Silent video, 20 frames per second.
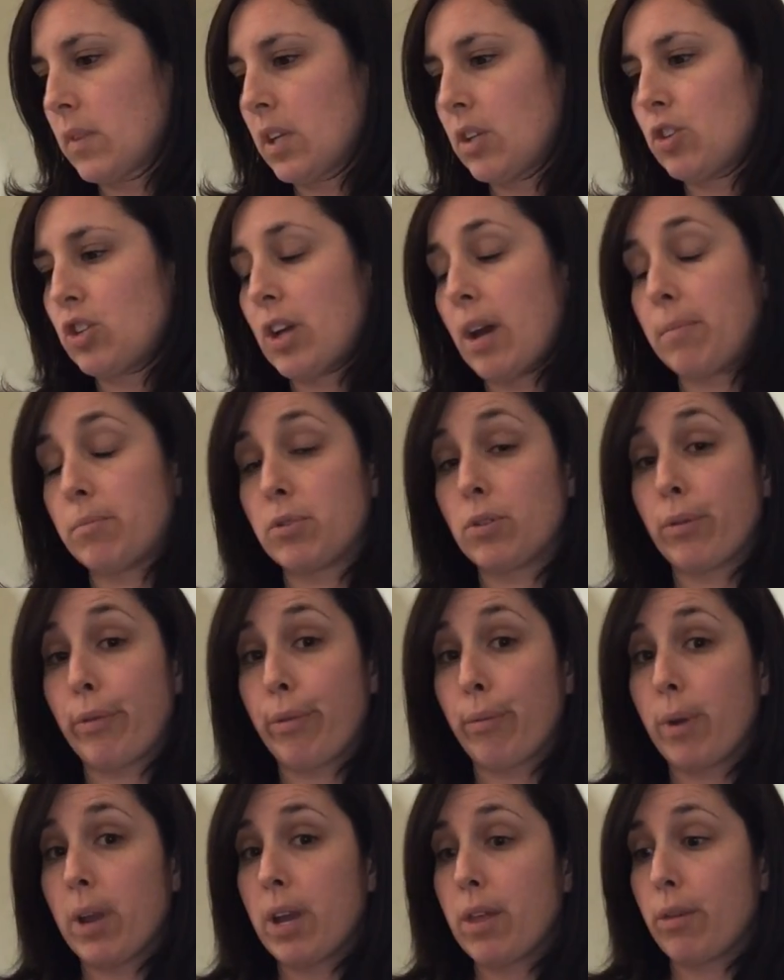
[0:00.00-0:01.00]
Chapter
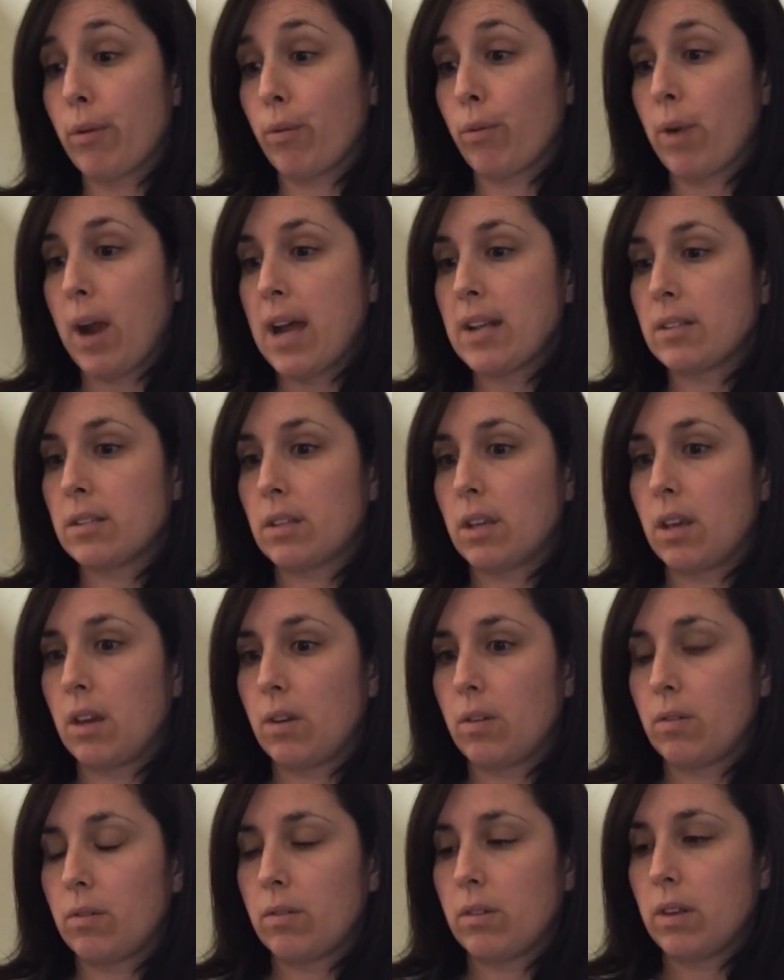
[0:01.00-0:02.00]
3, The
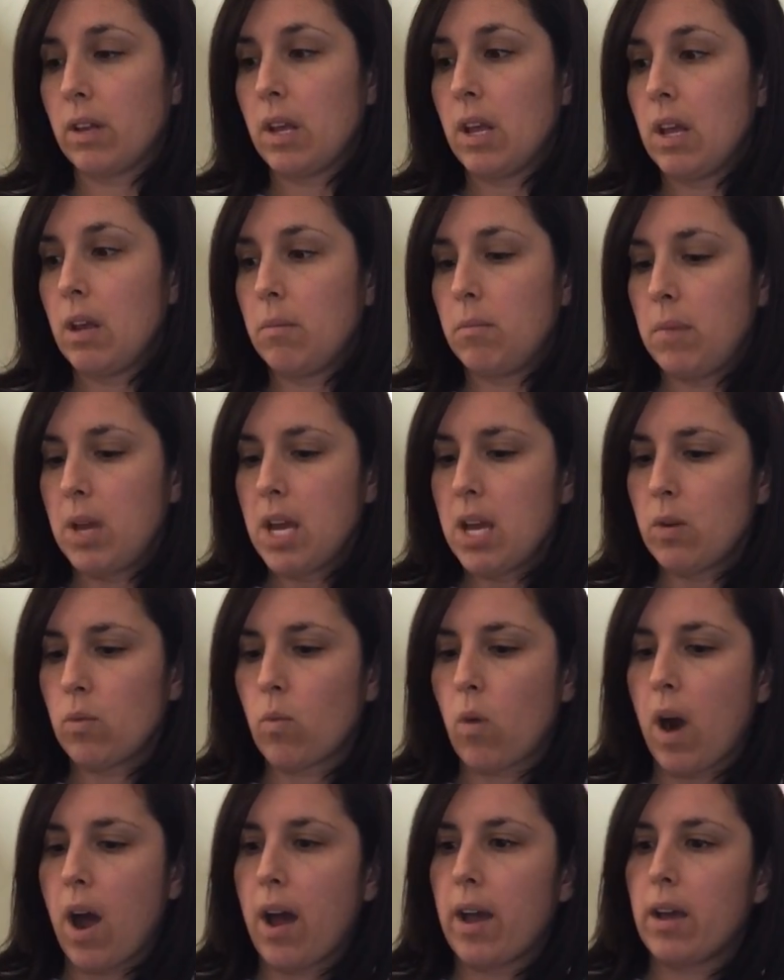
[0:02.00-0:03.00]
Rescue.
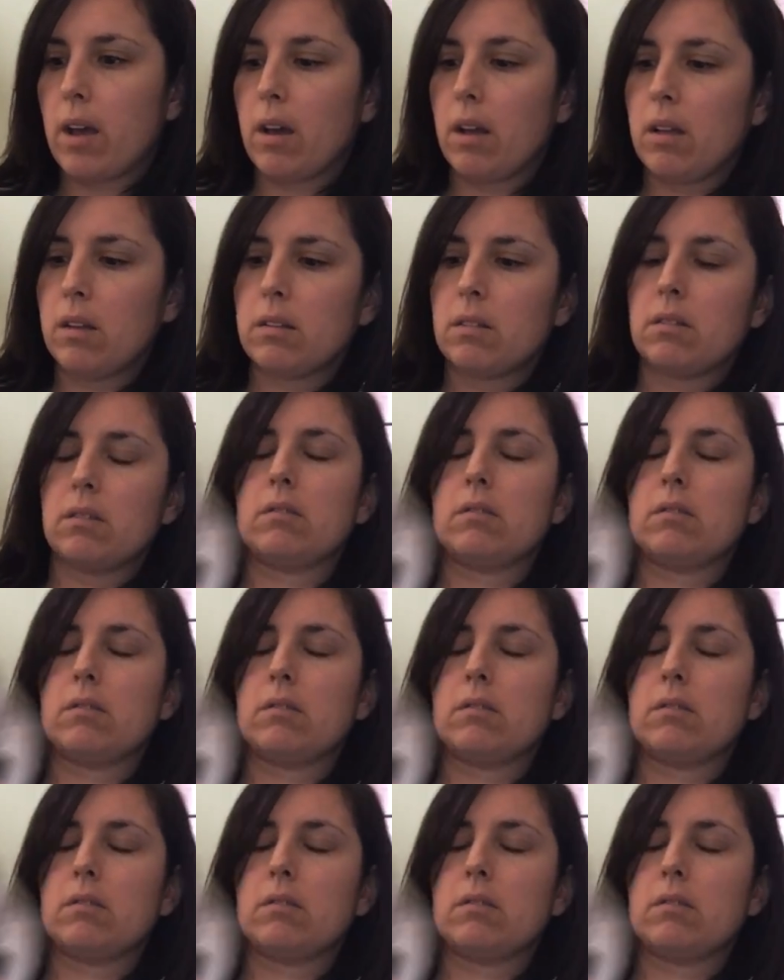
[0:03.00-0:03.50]
Meanwhile,